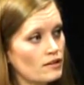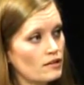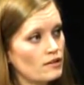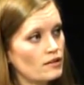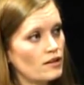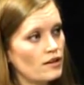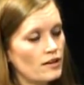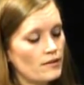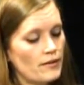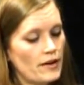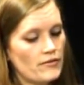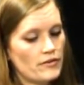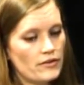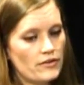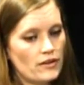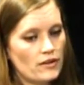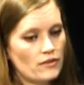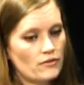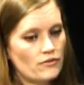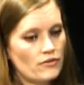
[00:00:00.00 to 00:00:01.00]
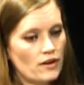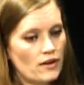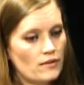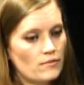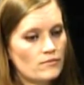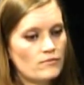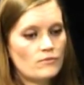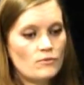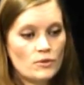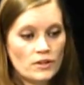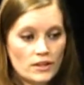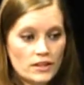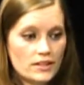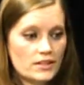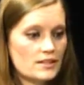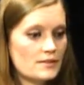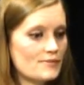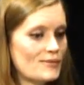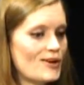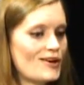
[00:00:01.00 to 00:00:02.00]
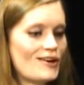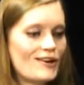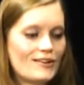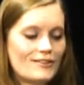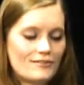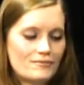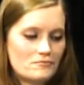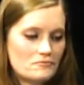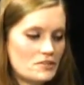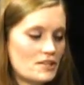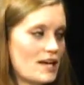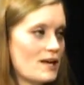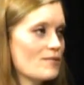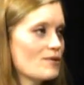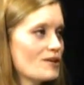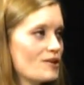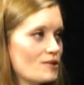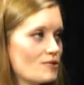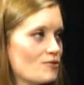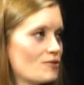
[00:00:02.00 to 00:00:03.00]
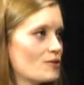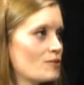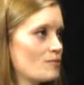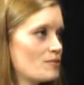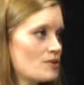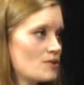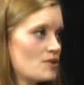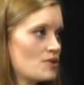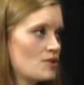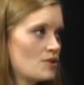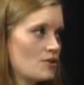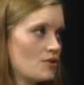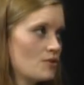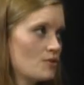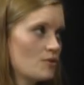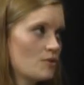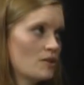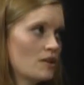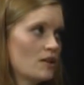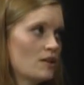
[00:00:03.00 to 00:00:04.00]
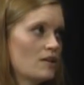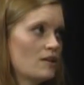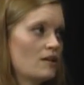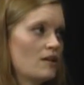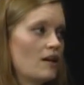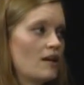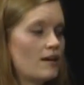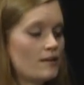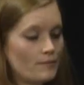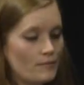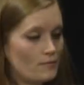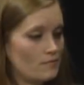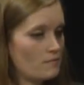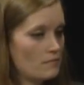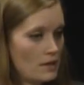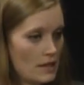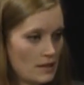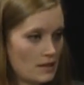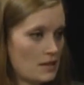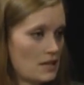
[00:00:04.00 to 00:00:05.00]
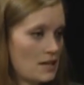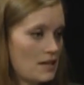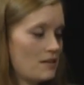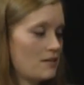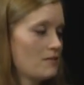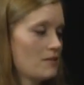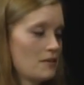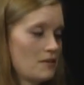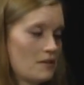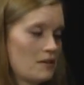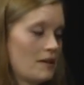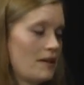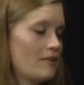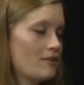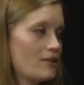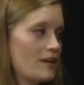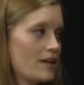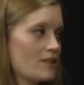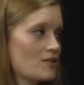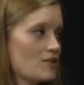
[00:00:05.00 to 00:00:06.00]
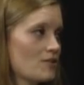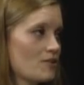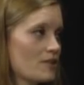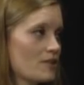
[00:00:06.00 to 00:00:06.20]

Uh, everything from really small neighborhood groups to um, the international